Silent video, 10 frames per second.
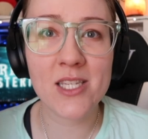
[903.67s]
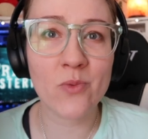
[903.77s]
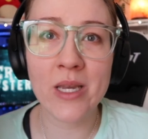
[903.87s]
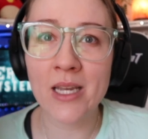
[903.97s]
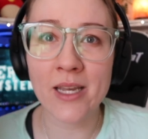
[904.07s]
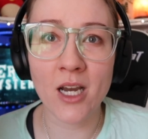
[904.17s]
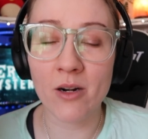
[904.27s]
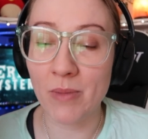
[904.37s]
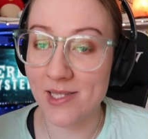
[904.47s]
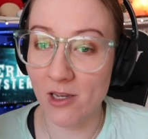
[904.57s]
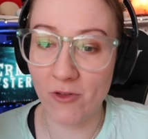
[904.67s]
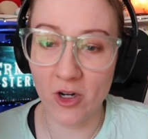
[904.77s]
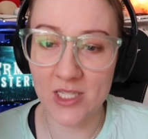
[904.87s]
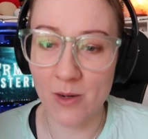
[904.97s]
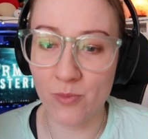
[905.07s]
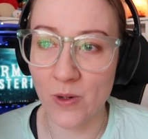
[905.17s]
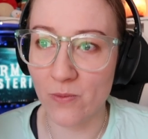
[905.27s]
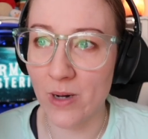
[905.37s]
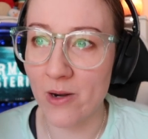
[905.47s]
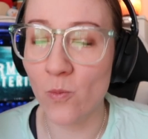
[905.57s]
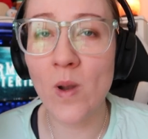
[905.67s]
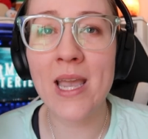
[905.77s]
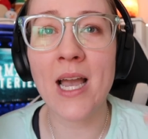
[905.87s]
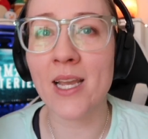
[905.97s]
swing, I got myself hooked up with right away.